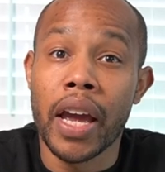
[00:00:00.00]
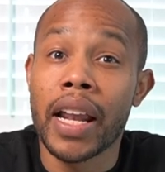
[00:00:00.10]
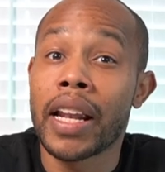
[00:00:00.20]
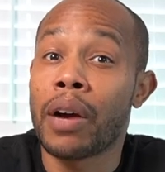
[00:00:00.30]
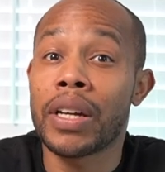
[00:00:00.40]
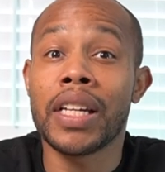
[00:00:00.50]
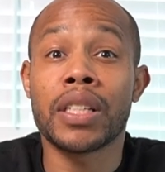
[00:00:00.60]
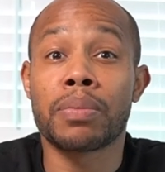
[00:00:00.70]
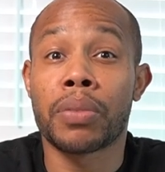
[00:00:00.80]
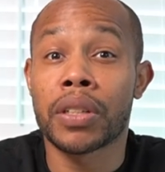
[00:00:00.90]
Now
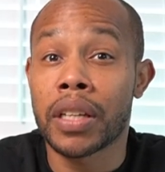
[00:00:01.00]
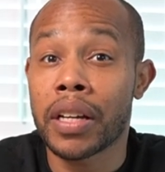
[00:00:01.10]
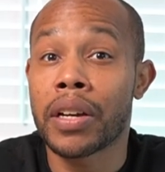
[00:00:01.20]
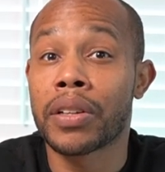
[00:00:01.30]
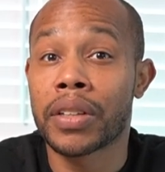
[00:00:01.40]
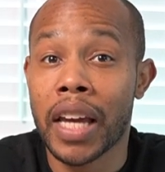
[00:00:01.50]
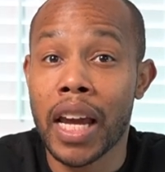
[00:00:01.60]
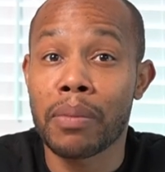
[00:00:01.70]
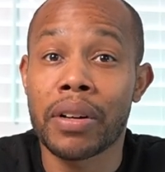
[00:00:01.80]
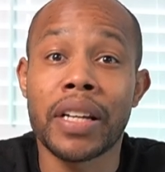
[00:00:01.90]
each particular
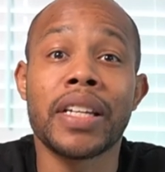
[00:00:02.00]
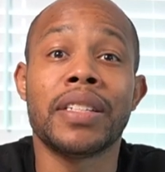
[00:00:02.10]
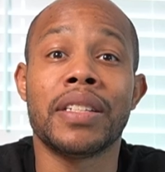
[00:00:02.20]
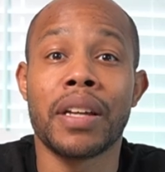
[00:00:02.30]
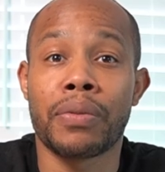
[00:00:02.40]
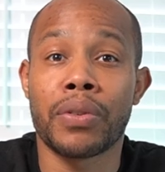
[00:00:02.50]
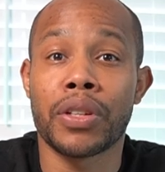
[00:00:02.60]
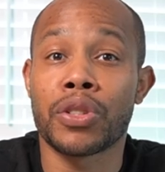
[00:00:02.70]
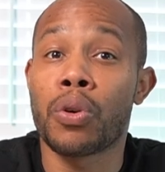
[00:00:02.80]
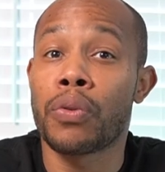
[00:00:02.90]
camera is different,
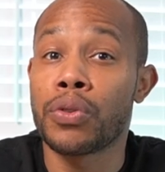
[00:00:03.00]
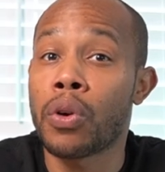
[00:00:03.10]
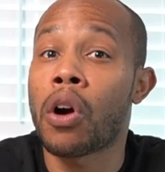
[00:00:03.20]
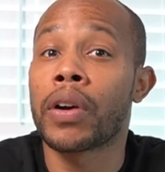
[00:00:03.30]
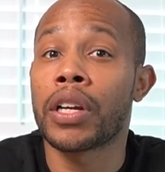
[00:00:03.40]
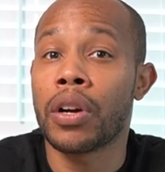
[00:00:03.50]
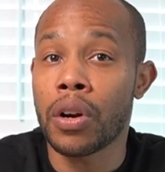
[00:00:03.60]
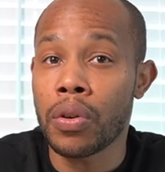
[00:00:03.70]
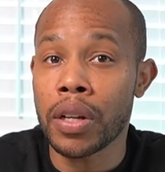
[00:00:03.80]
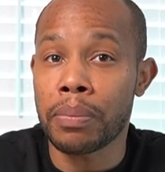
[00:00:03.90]
so if you already
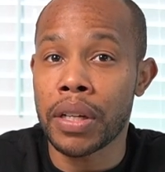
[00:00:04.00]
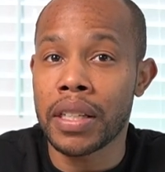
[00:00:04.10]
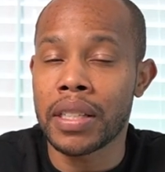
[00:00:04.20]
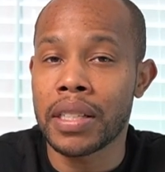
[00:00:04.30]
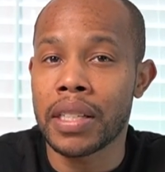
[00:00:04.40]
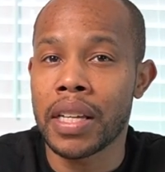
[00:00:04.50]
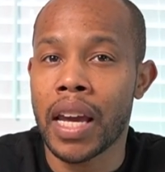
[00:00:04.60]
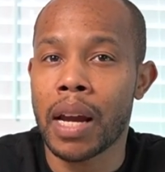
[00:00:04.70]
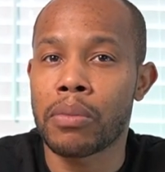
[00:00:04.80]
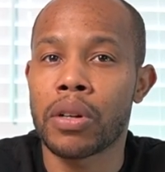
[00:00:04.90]
own a PTZ
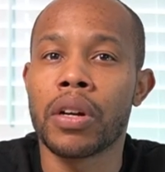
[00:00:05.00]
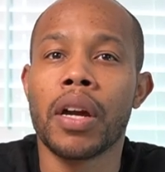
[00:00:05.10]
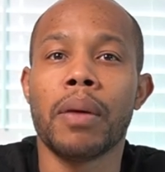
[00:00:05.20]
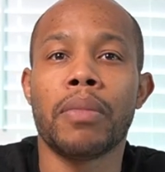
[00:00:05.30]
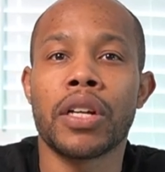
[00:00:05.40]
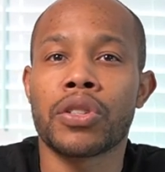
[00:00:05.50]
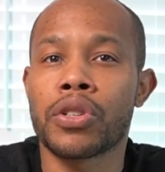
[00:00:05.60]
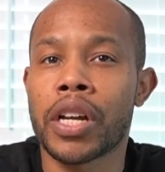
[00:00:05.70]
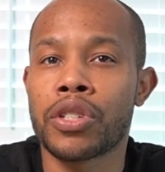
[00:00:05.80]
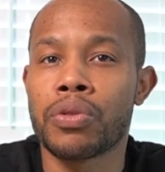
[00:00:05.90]
camera, make sure
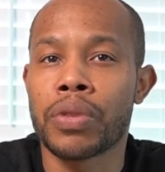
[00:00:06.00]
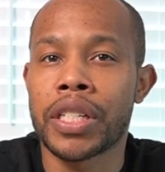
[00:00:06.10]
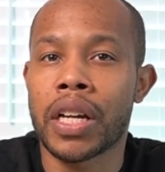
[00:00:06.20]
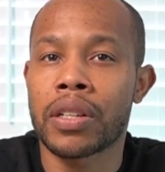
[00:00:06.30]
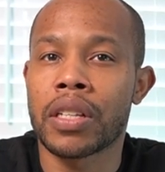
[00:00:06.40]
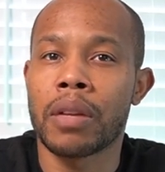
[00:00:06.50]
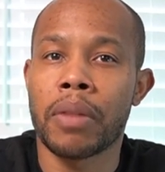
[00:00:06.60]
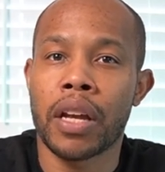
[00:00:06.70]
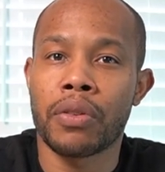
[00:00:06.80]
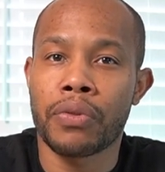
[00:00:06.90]
that you reach out to the
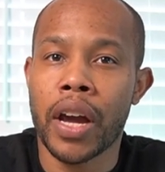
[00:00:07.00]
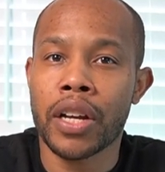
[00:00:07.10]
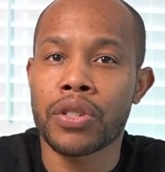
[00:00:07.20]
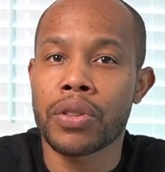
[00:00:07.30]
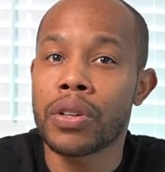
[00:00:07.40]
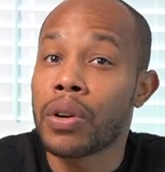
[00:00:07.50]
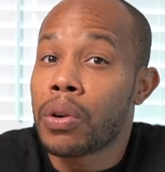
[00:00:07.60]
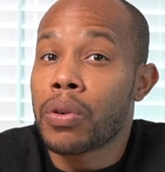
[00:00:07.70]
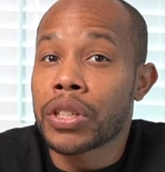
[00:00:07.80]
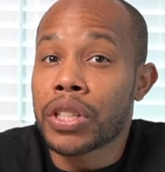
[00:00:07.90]
manufacturer
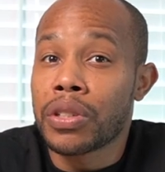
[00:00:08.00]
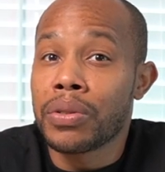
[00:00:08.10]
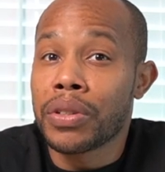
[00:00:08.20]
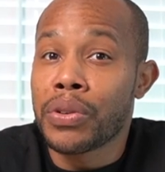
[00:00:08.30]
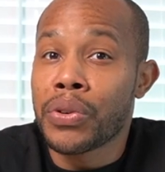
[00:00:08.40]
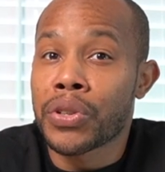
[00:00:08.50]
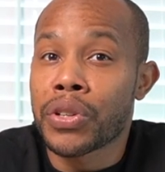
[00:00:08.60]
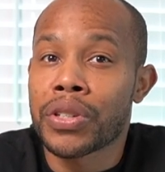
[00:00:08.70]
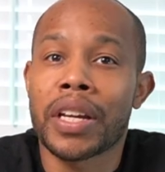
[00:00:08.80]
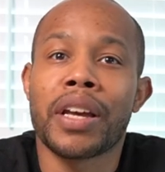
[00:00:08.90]
or just do a Google
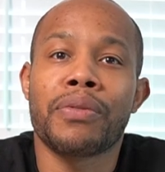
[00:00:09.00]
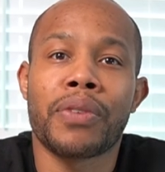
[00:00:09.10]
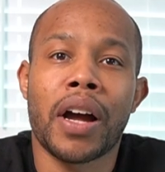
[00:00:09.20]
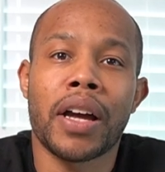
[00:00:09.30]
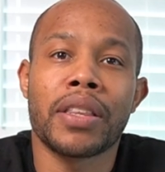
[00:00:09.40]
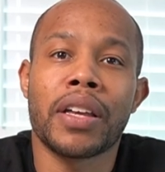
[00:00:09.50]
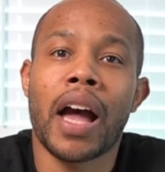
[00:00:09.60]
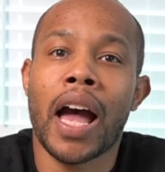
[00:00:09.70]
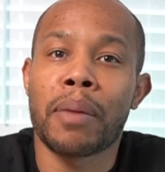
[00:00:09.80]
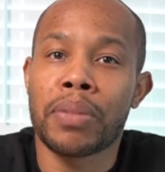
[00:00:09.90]
search and find the
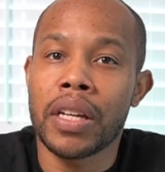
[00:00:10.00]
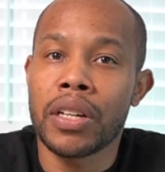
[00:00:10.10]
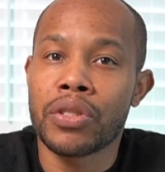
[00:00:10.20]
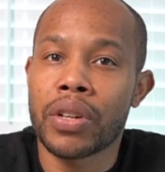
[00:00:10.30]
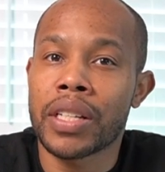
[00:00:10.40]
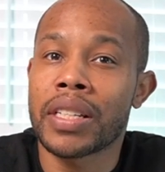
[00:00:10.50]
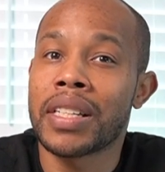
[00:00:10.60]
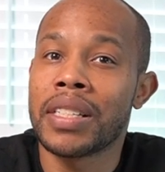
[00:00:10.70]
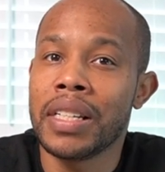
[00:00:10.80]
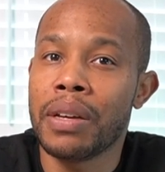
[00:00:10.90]
IP address
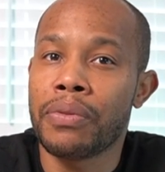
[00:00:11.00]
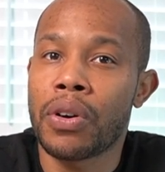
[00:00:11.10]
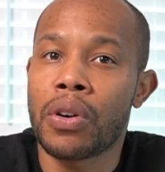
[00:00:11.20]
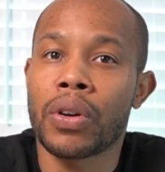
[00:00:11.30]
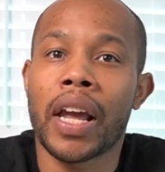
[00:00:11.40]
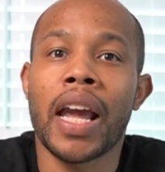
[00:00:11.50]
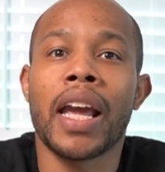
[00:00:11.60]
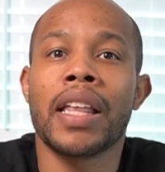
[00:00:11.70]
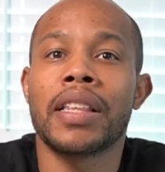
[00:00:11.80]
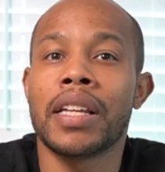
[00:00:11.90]
that's default
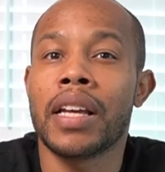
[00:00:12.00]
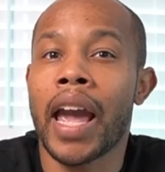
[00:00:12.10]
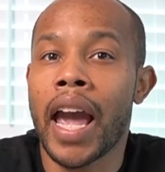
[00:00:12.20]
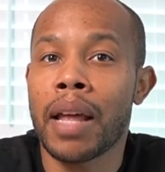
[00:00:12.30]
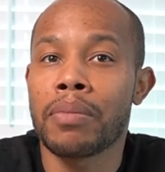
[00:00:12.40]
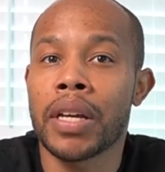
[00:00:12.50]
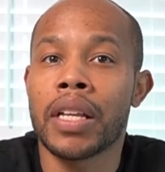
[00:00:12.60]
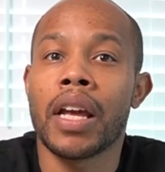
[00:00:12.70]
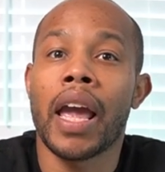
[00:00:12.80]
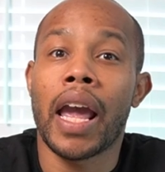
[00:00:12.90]
and the admin
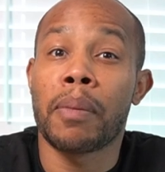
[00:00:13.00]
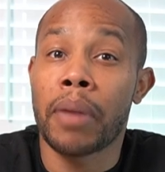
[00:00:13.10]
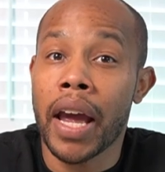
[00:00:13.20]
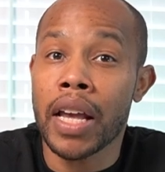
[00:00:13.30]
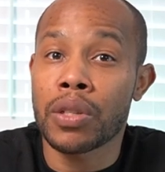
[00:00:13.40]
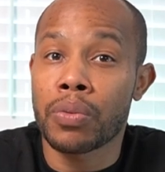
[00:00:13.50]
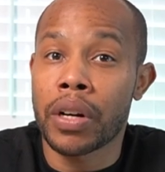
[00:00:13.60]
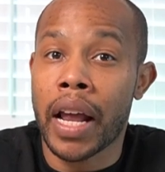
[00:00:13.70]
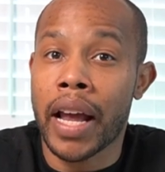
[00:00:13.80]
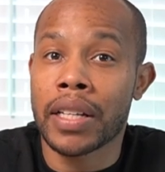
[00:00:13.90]
and password
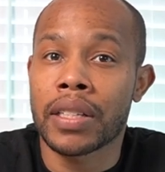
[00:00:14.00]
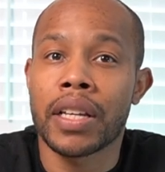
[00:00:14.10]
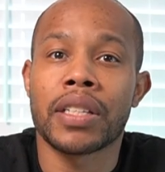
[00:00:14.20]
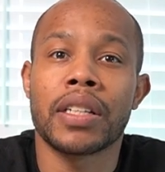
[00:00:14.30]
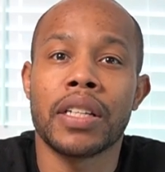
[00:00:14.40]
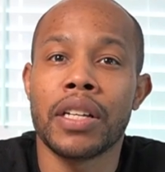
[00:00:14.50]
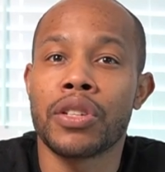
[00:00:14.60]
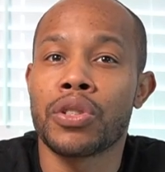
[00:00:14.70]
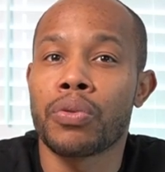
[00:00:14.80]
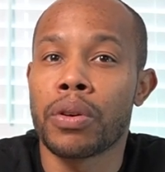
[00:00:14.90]
access needed
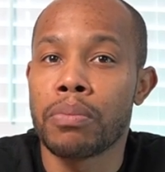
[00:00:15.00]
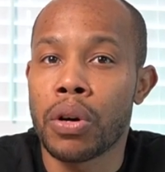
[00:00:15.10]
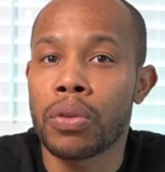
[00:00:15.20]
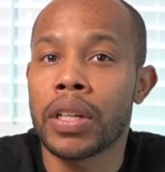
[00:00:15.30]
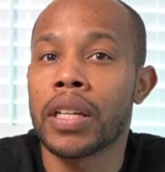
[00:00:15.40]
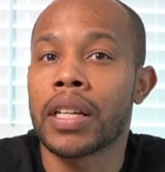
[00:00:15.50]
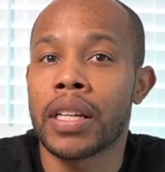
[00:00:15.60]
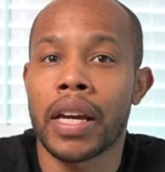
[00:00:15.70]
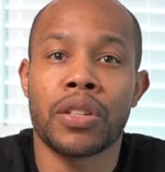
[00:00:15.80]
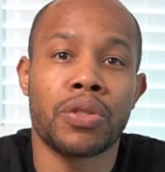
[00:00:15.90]
to remotely
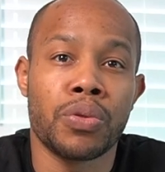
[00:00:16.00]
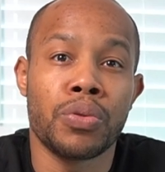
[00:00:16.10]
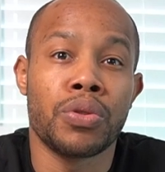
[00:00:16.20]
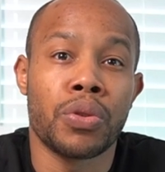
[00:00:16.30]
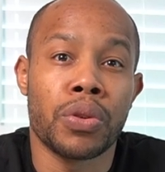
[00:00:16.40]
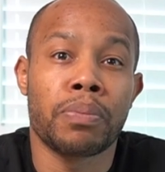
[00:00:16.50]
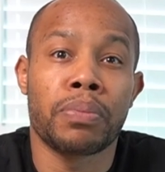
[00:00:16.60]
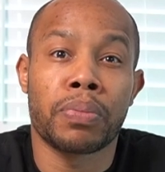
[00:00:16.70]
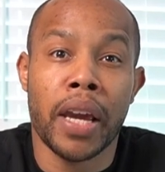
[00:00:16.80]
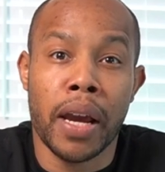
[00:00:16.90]
connect to your
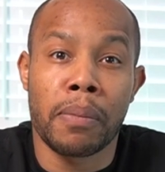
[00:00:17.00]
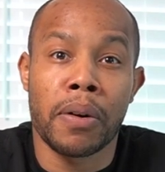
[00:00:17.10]
camera.